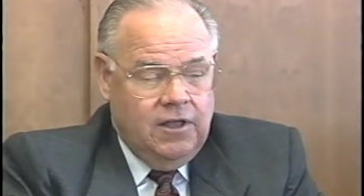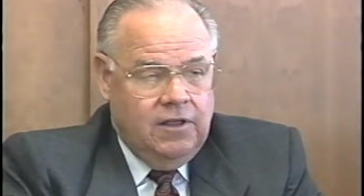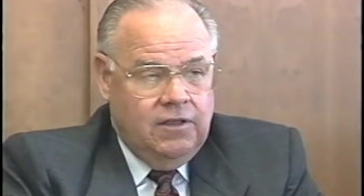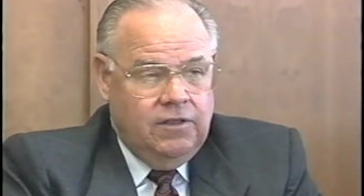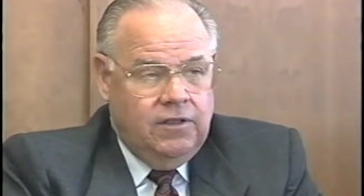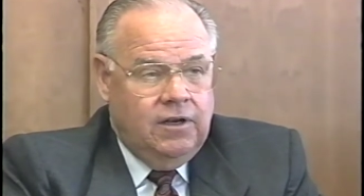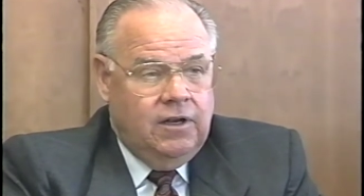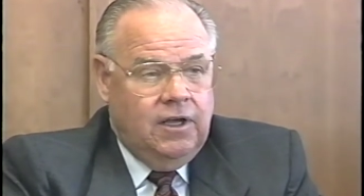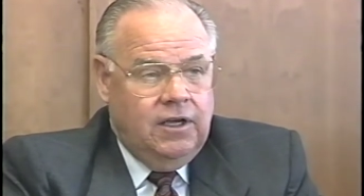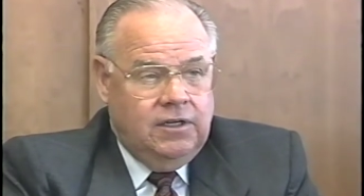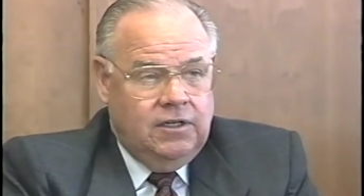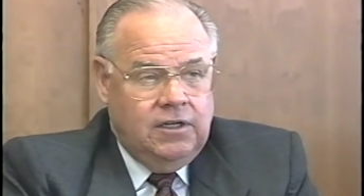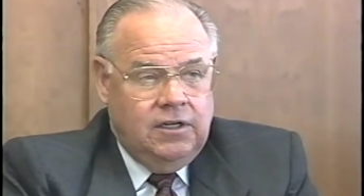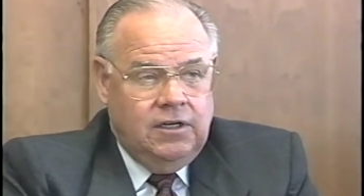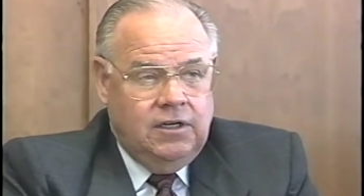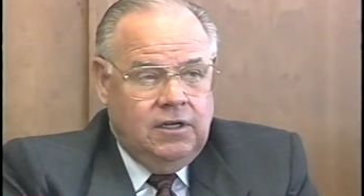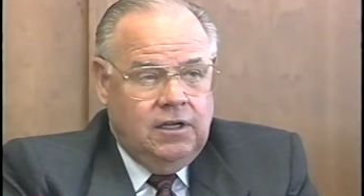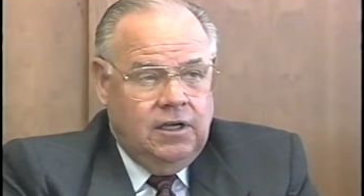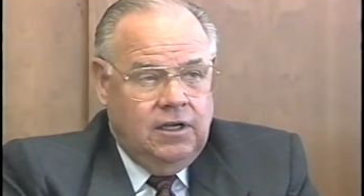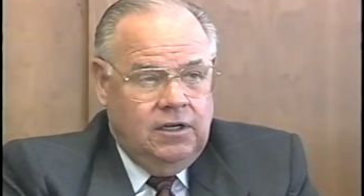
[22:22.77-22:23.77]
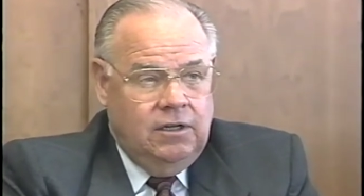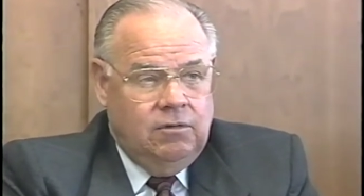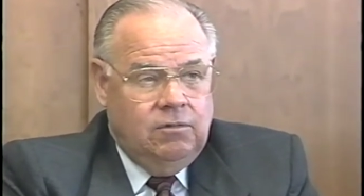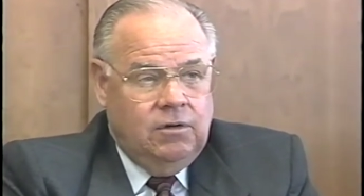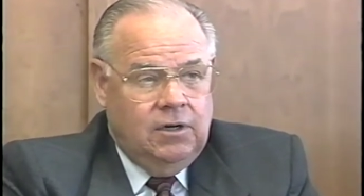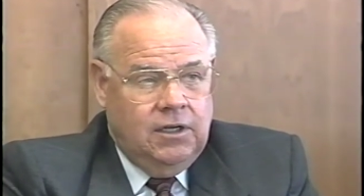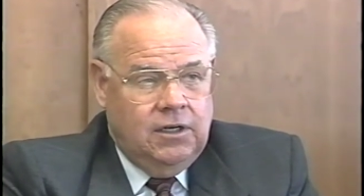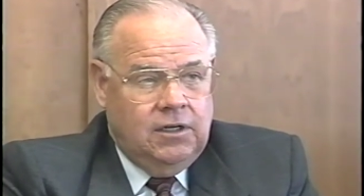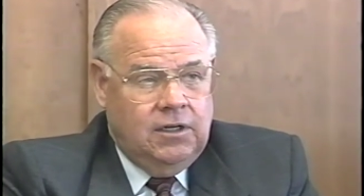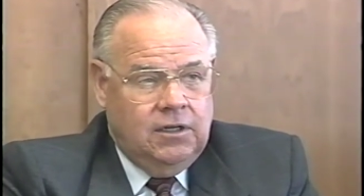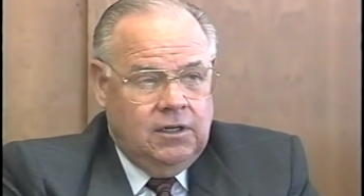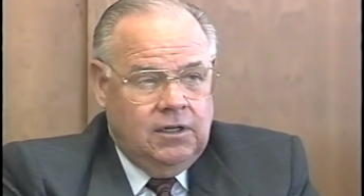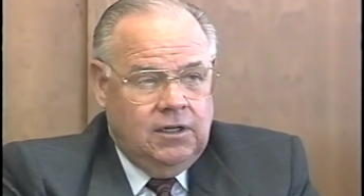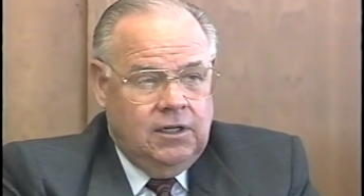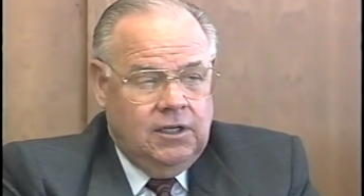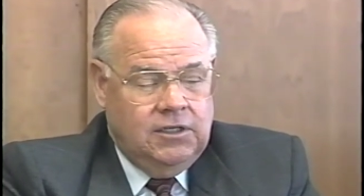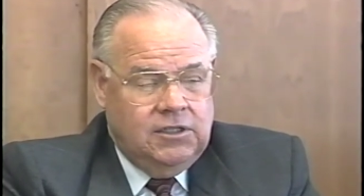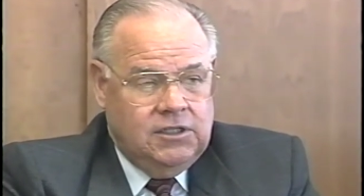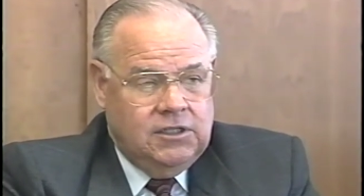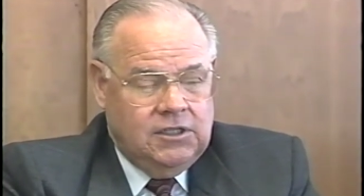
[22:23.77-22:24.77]
the 1991
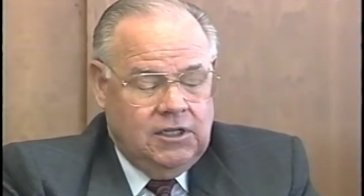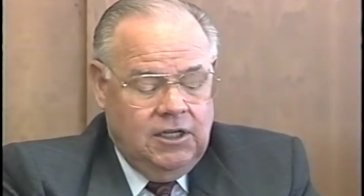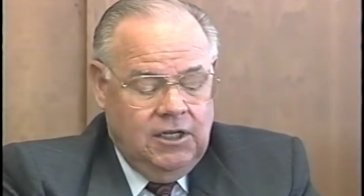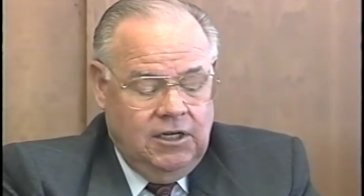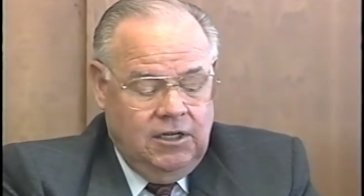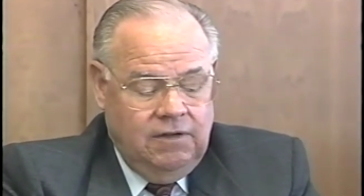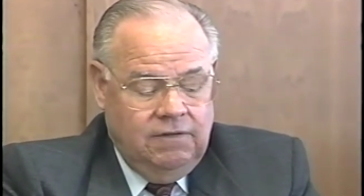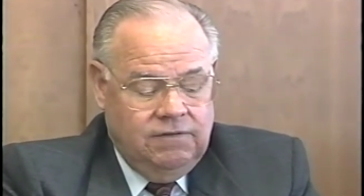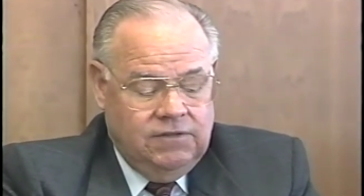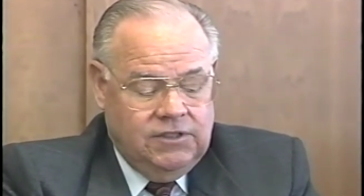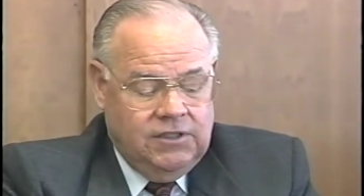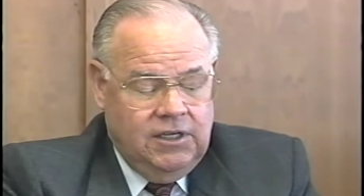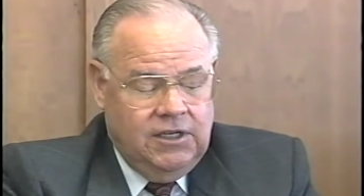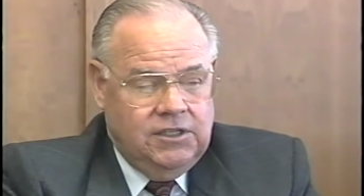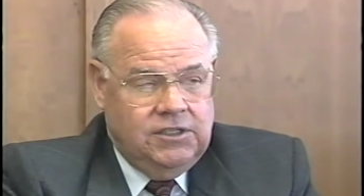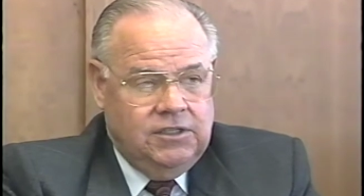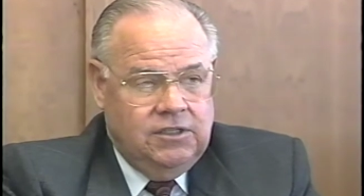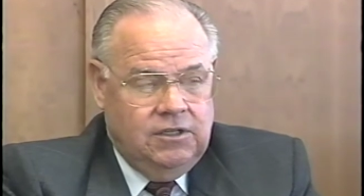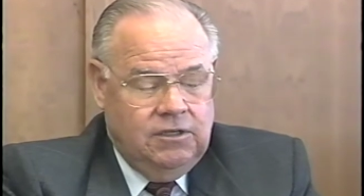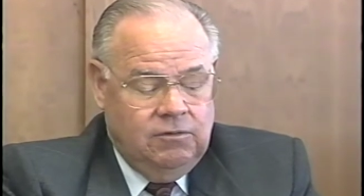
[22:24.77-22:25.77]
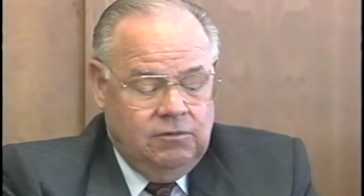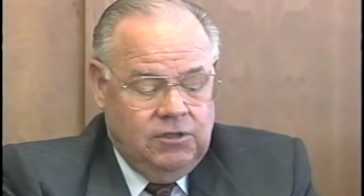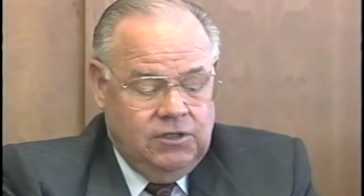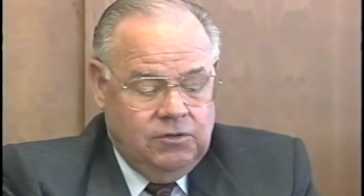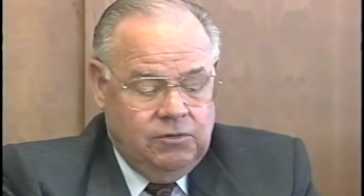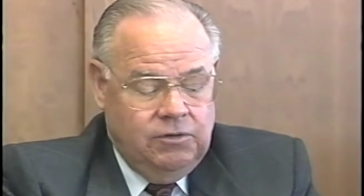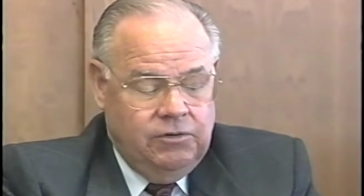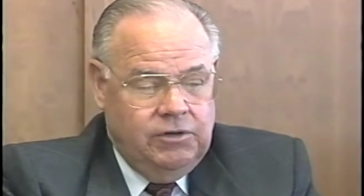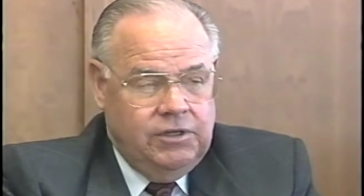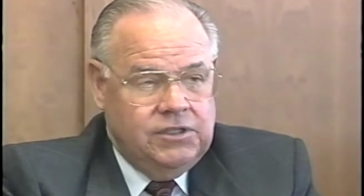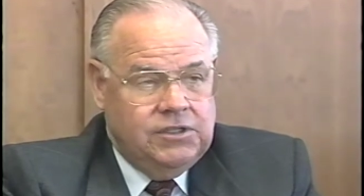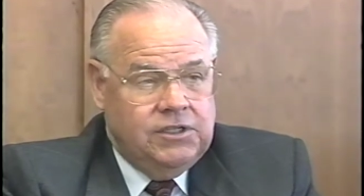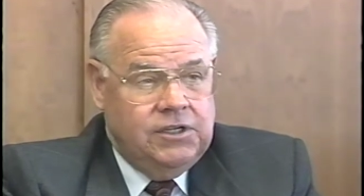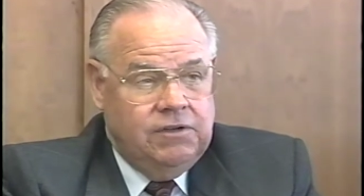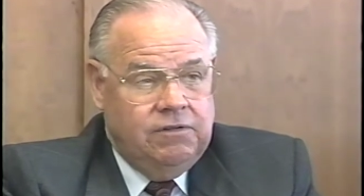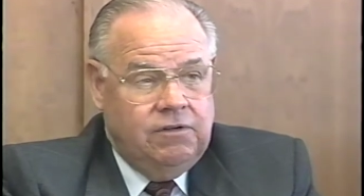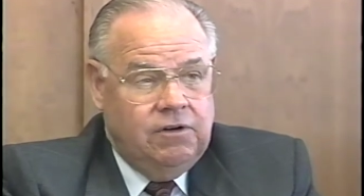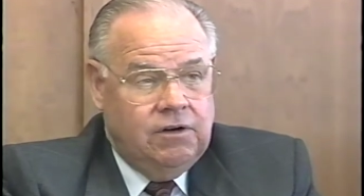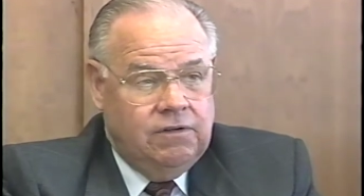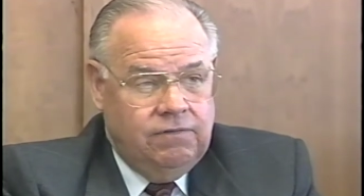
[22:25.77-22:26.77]
legislative session in which we
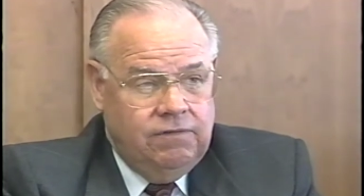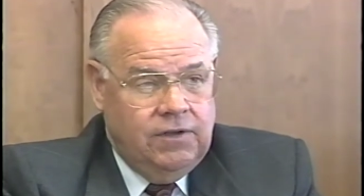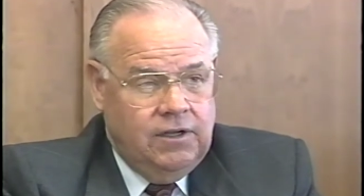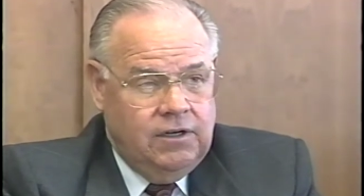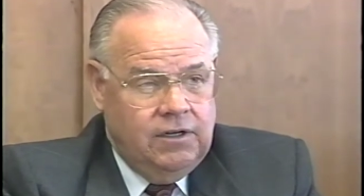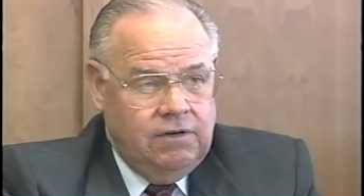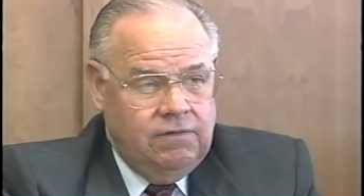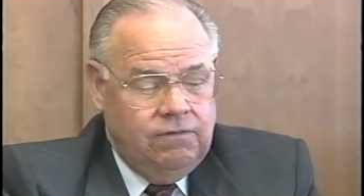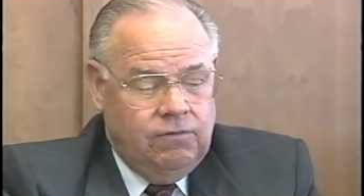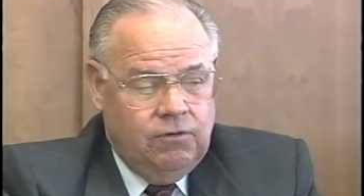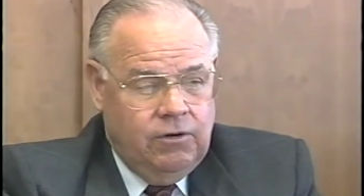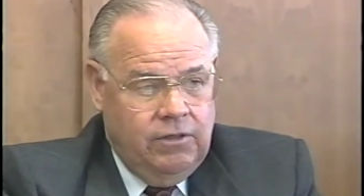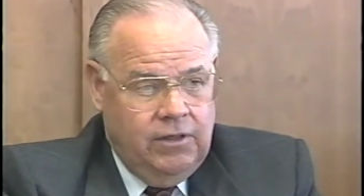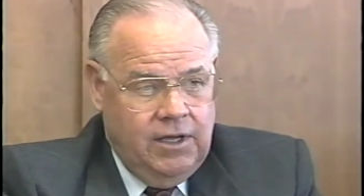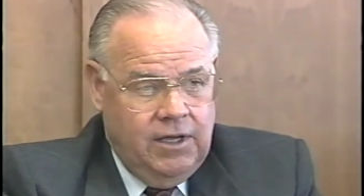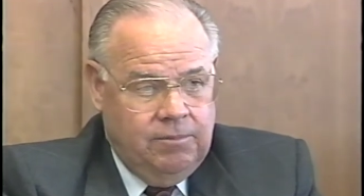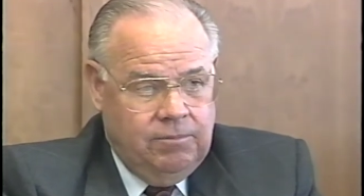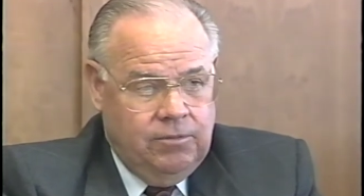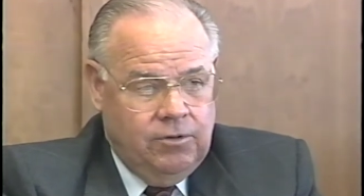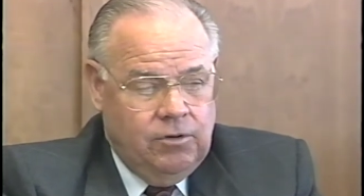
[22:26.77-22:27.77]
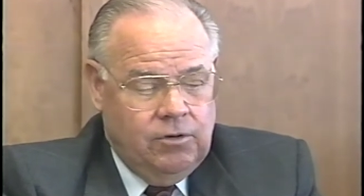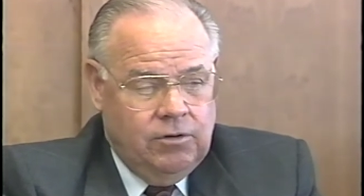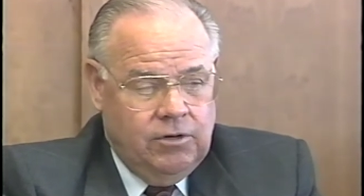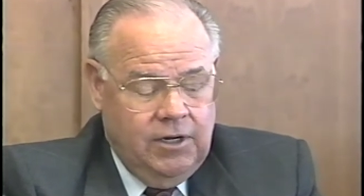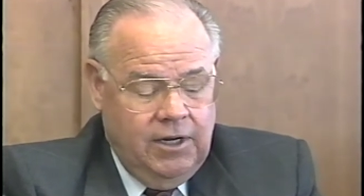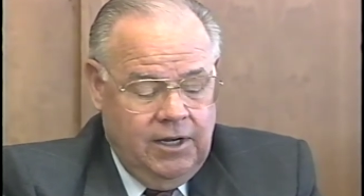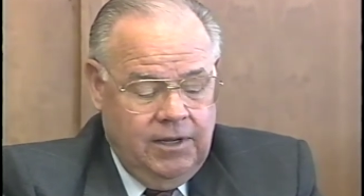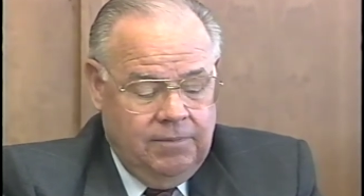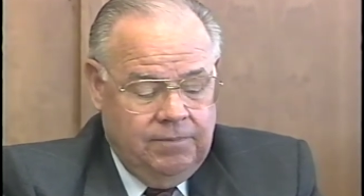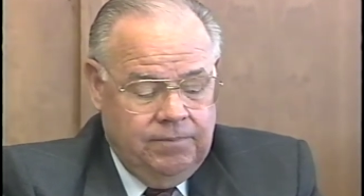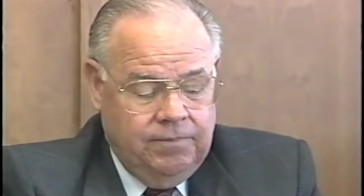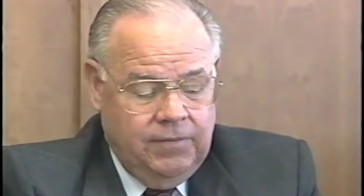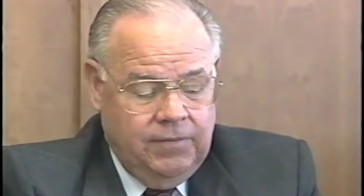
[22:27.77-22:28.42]
received our funding for that program.